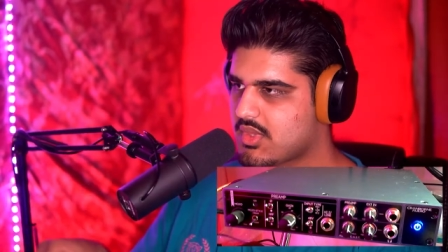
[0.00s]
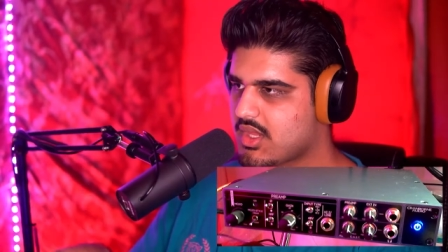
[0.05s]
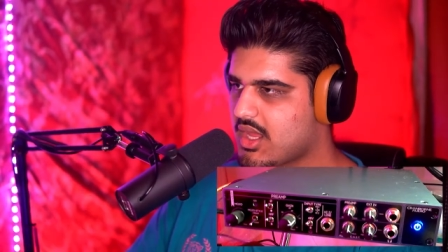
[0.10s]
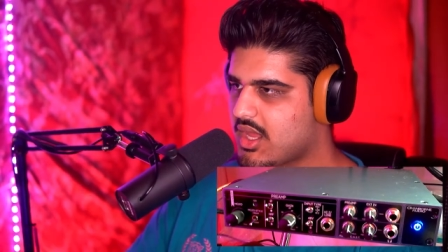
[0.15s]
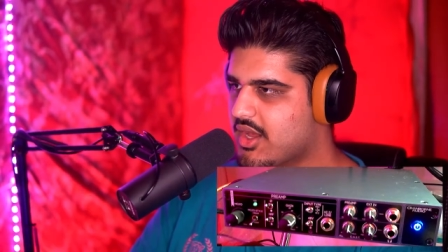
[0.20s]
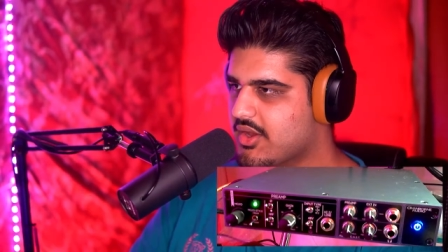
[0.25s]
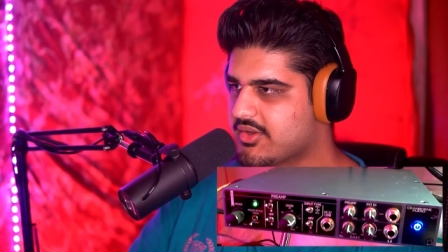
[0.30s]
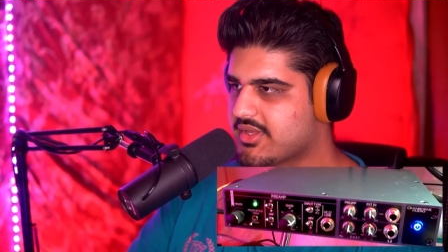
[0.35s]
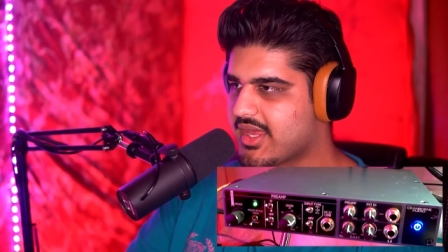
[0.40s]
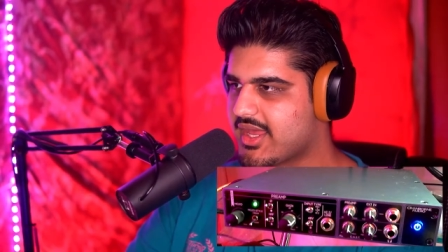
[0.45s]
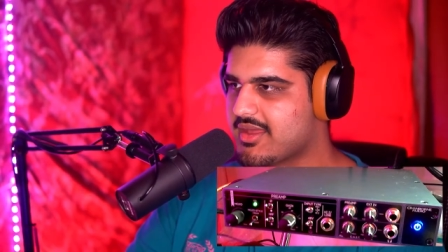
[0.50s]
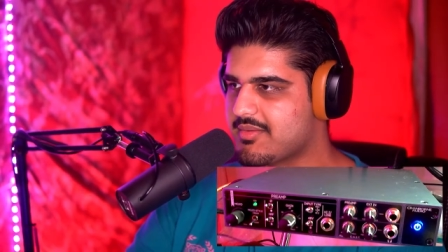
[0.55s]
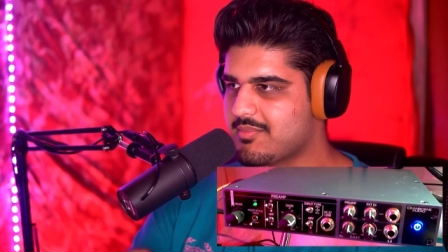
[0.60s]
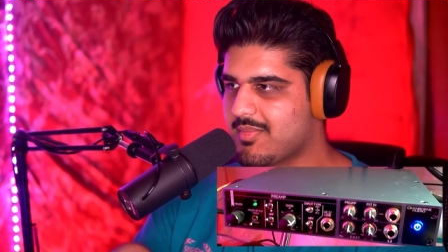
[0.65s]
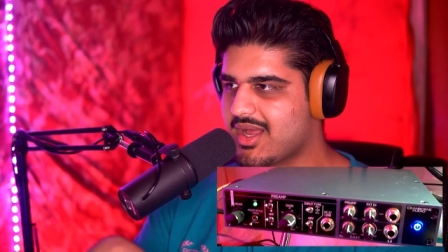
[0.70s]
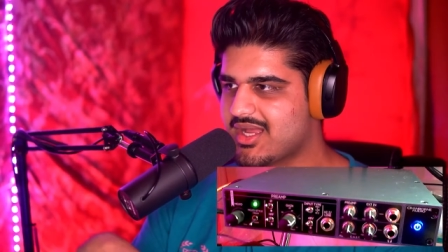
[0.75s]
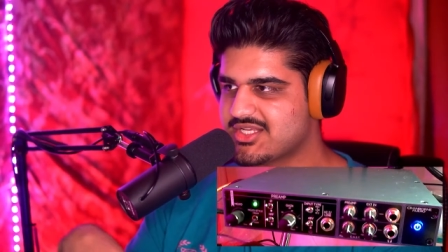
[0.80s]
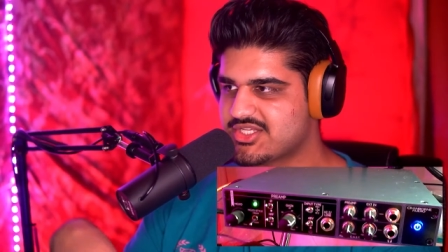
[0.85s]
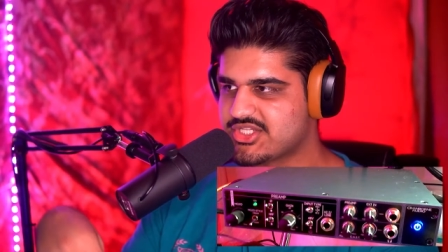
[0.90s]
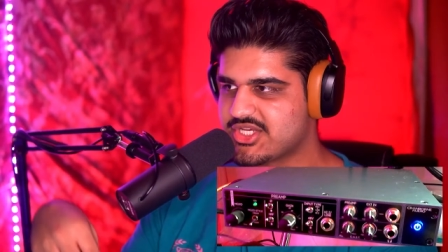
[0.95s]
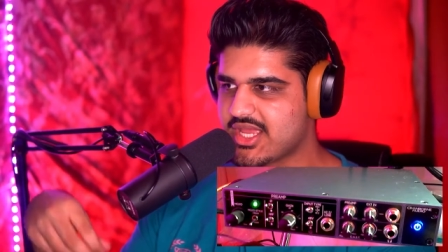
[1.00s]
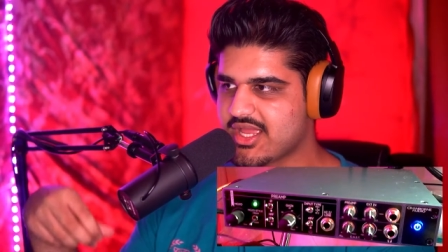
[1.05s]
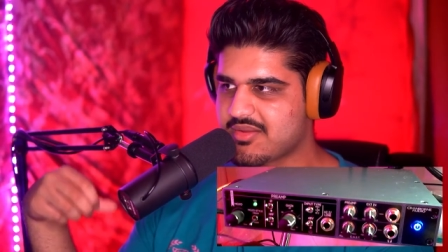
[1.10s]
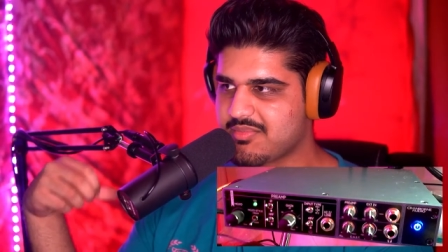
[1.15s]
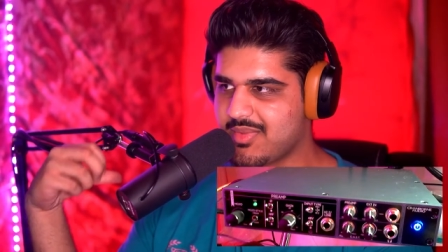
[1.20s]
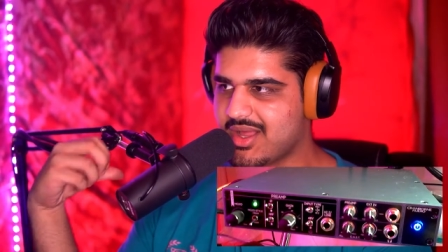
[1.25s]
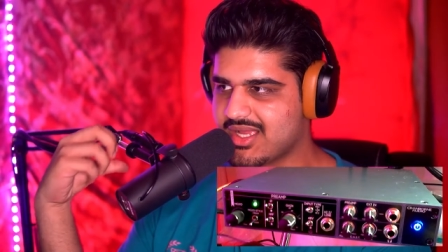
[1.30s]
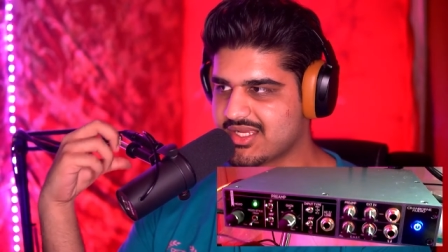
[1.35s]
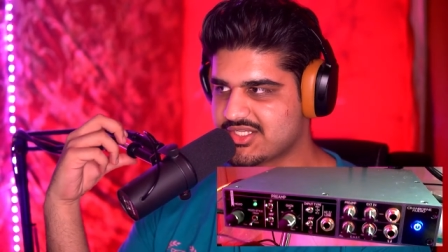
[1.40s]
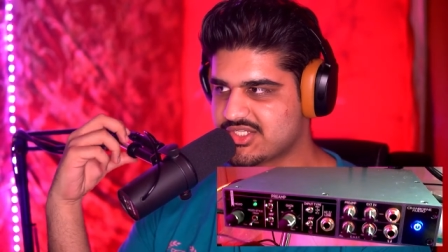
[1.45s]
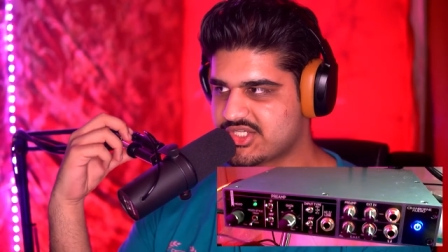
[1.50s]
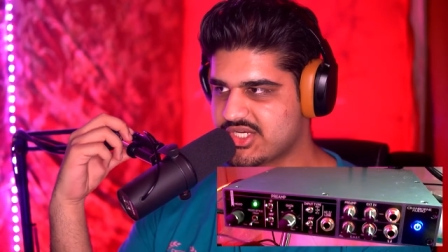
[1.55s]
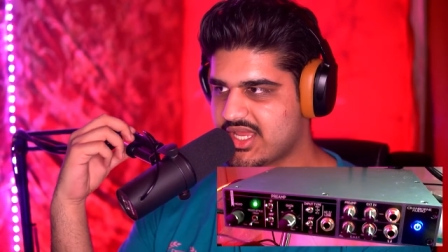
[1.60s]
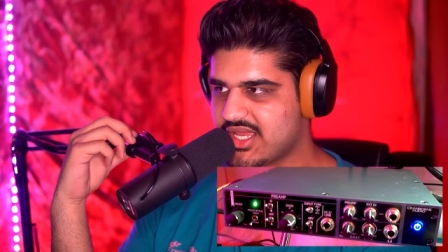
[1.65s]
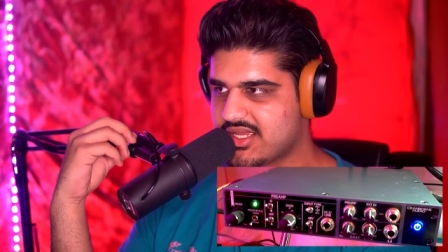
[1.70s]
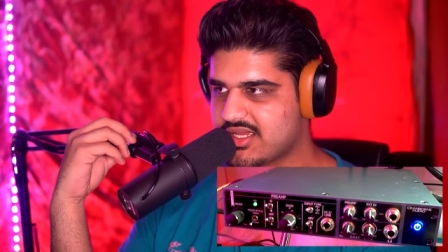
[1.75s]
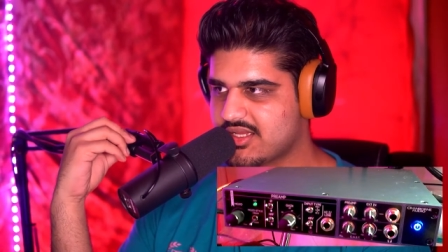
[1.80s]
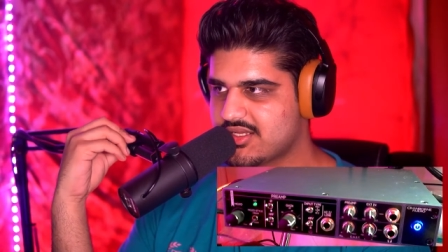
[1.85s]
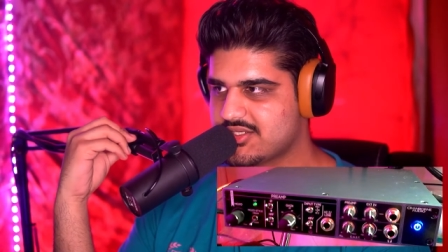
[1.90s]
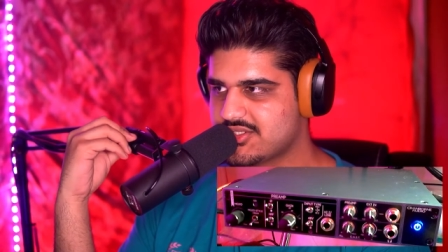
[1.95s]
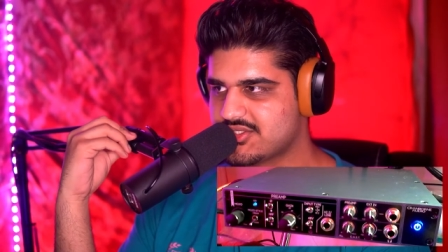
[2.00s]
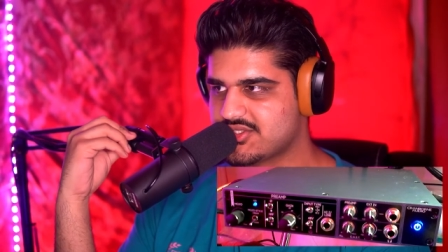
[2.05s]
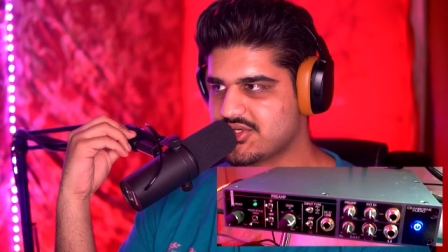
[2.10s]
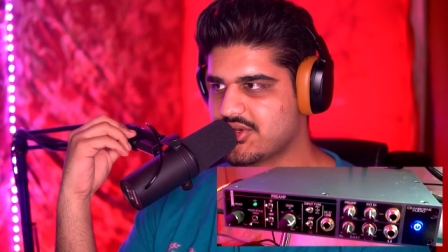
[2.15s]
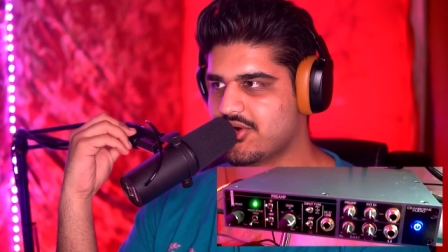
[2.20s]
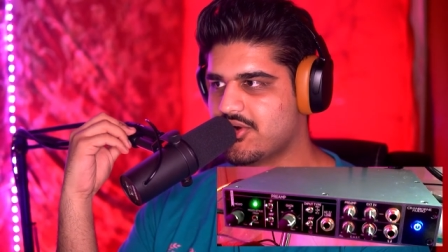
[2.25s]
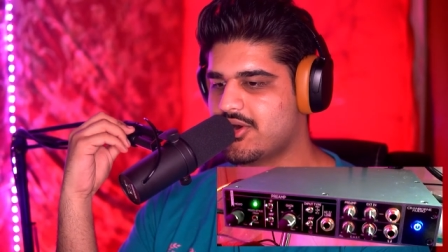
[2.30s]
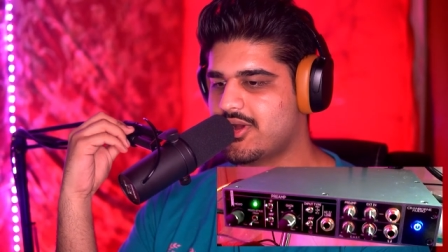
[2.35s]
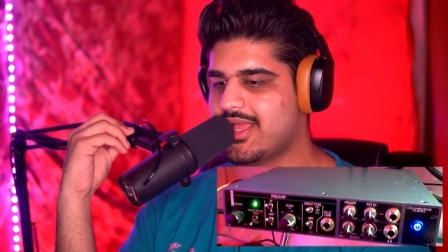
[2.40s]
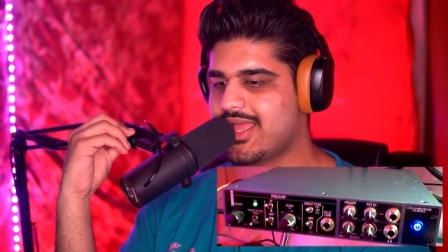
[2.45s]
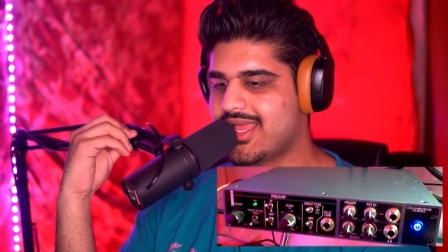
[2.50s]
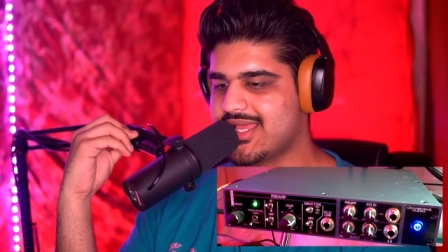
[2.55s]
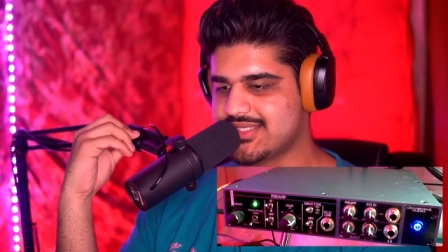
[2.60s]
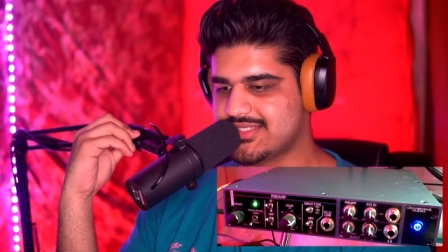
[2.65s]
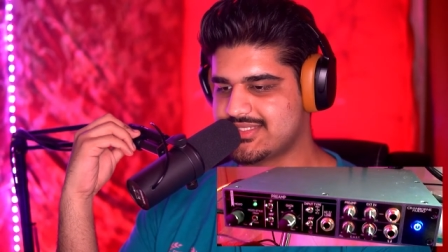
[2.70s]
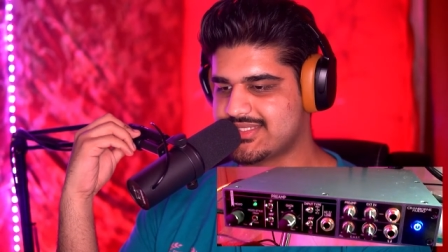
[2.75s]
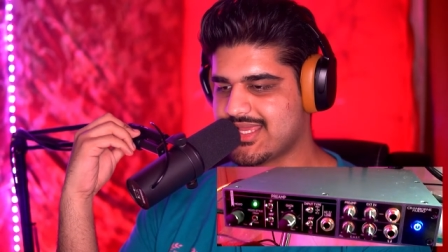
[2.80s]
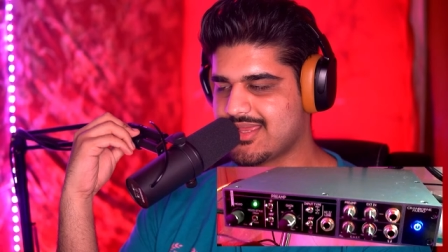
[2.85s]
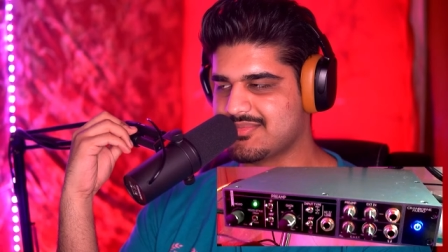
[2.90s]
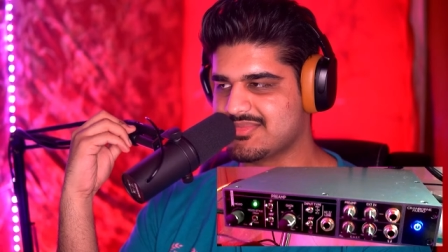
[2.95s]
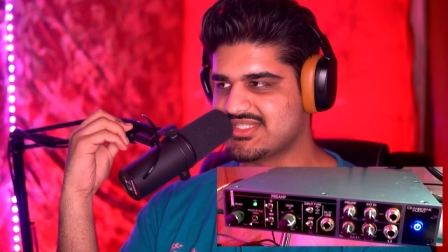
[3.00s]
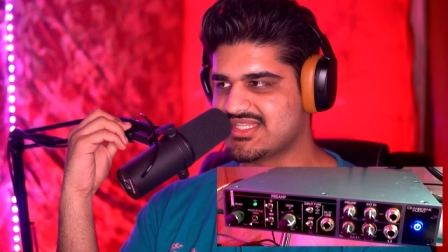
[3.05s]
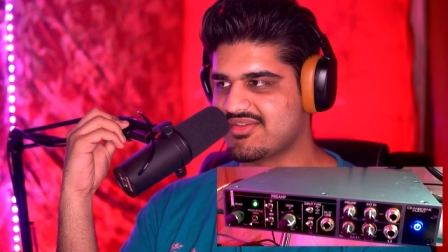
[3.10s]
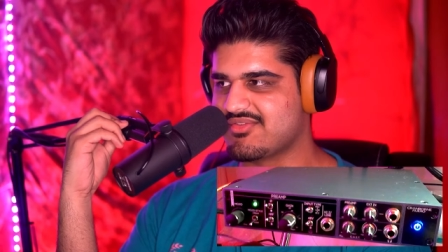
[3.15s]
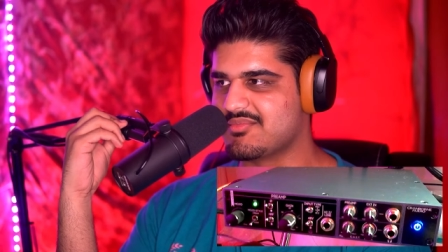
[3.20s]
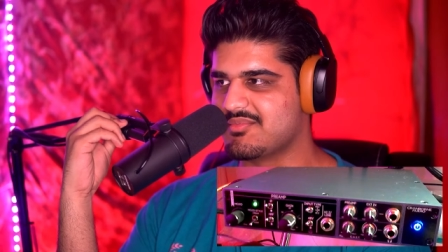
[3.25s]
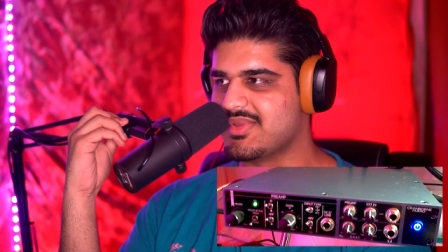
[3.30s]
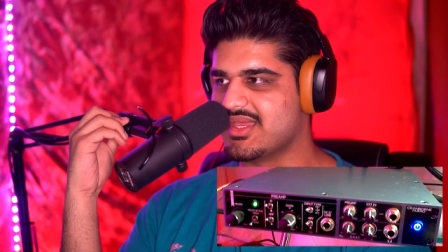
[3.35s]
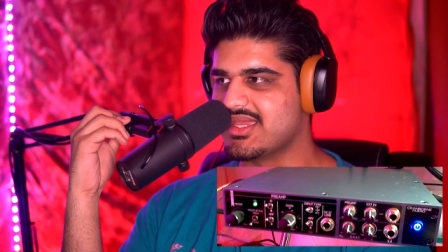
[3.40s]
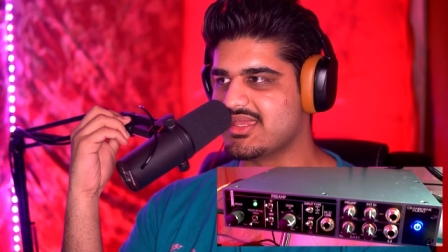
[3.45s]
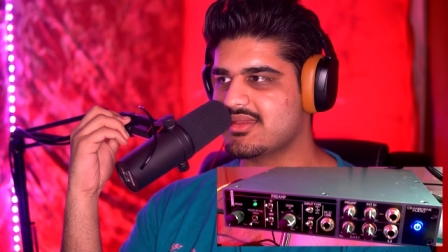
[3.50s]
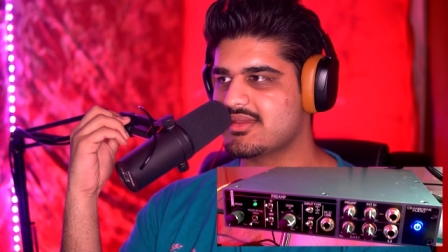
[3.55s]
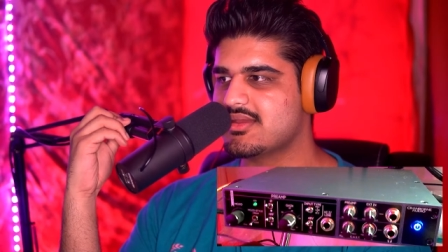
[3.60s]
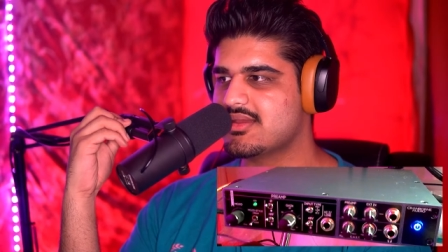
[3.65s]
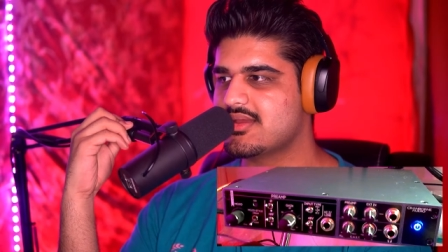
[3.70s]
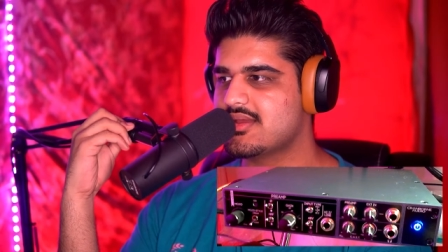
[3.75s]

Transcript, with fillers: Okay, mic check, Shure SM7B.